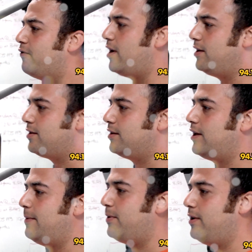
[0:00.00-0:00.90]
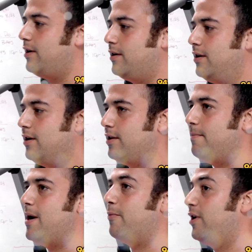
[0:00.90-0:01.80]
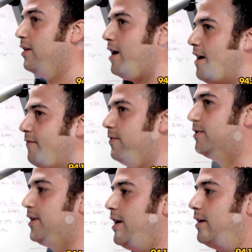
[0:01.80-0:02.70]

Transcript: friends and keeping the memory alive for sake of...